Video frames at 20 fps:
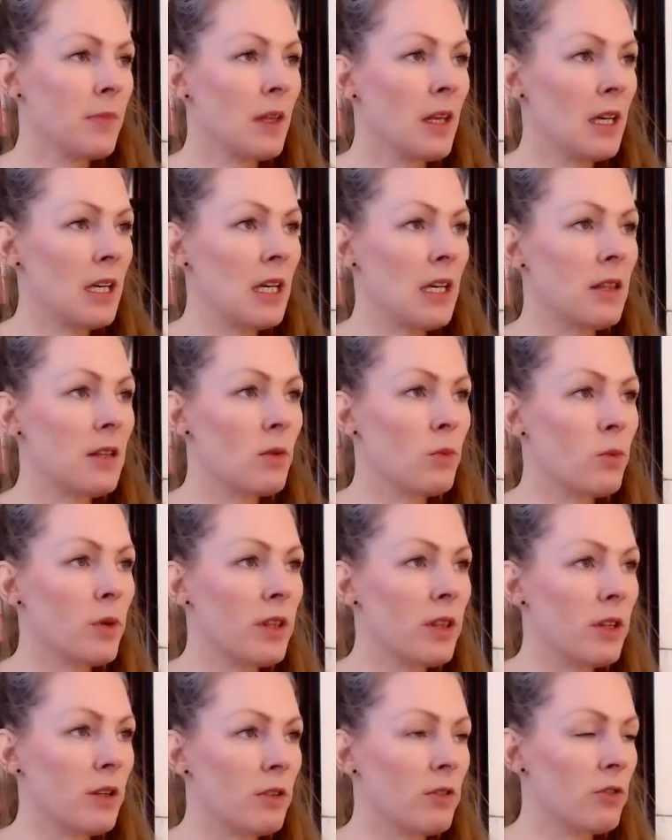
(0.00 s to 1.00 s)
either
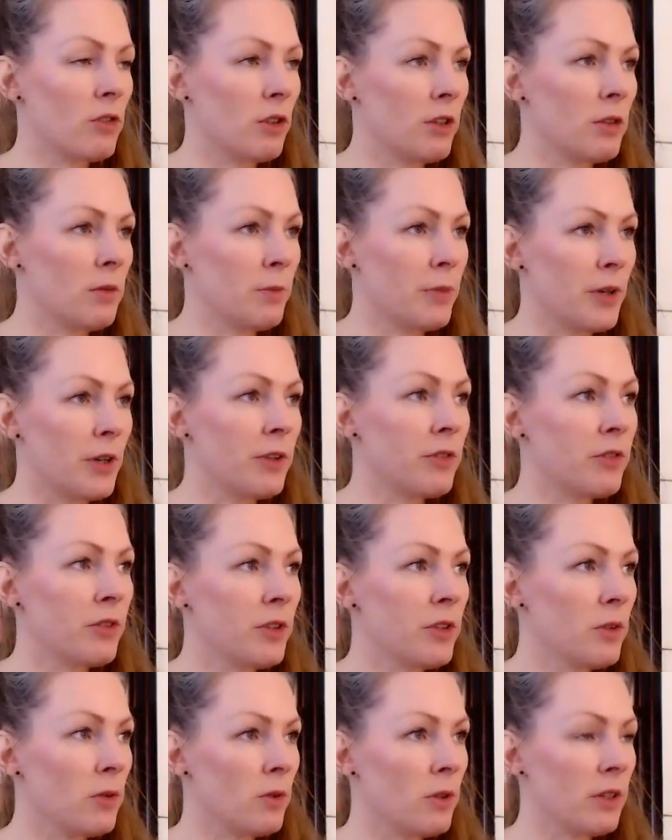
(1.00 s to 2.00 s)
with a certain
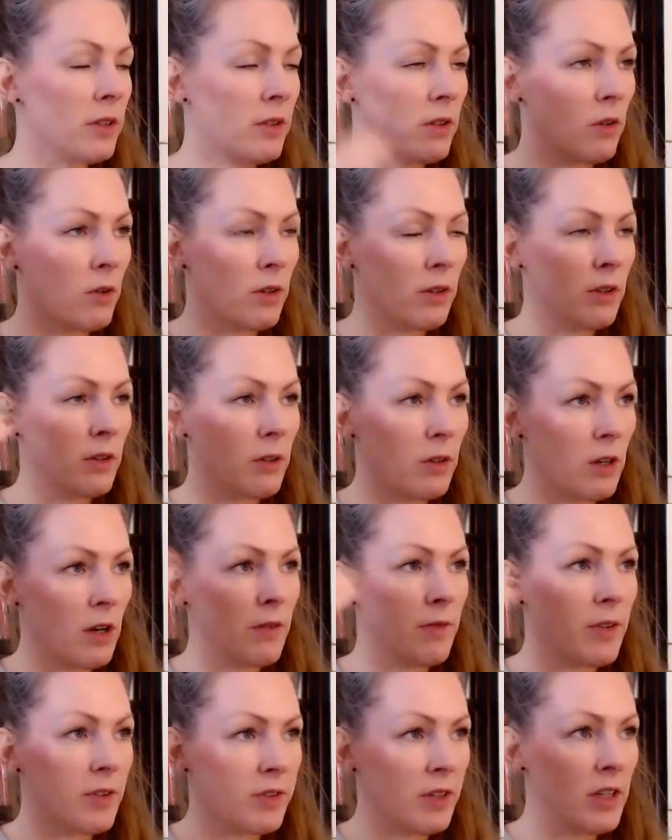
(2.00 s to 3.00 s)
person or the
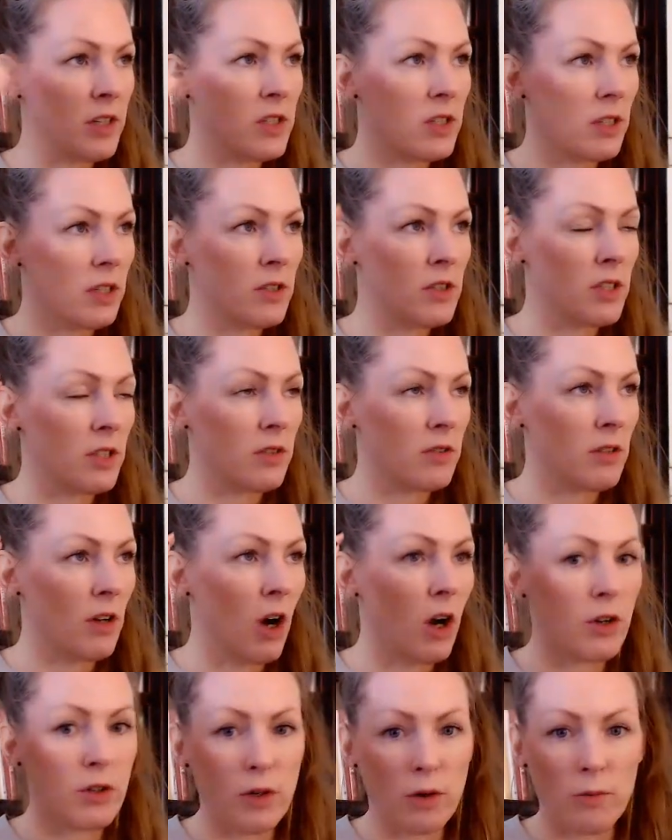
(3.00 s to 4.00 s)
conversation is just
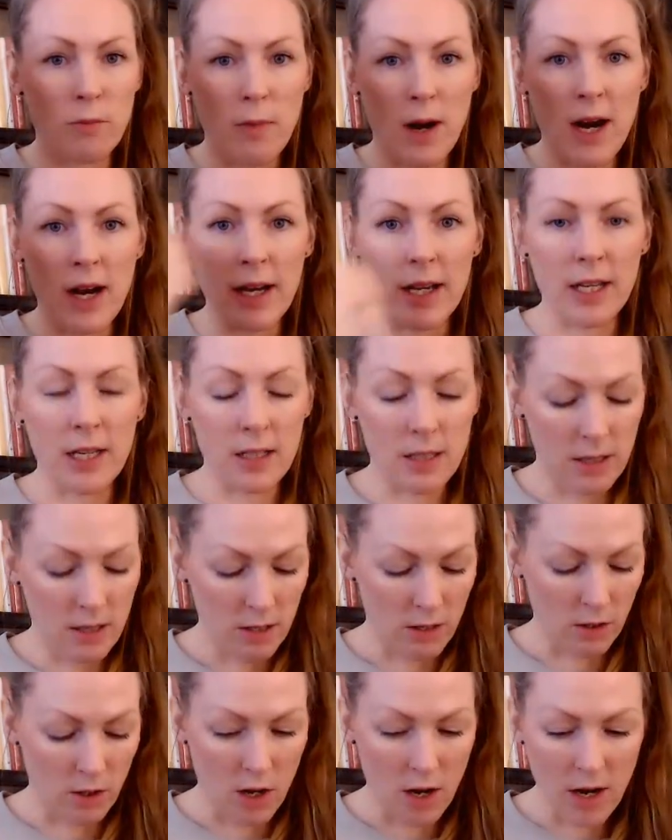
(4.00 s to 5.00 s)
on your mind
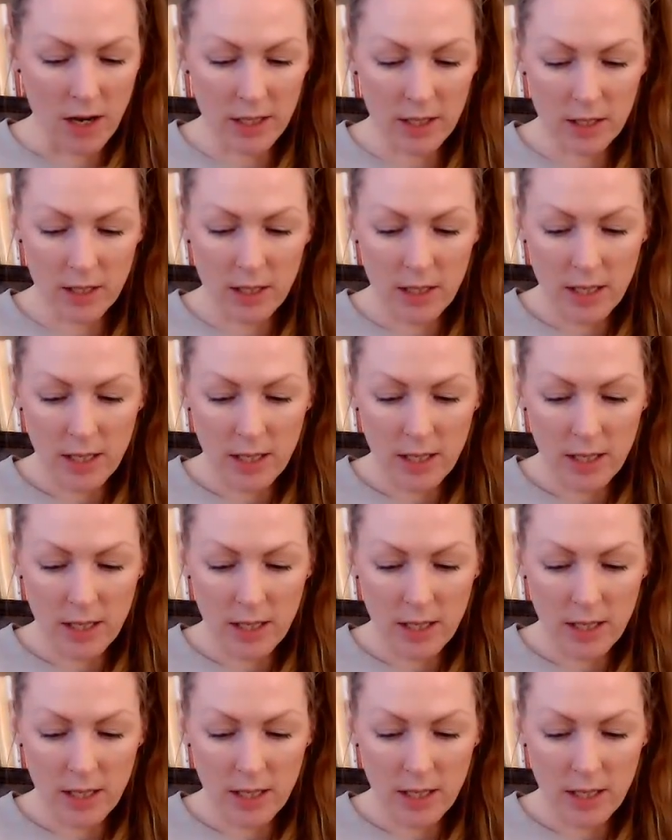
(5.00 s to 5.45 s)
a lot.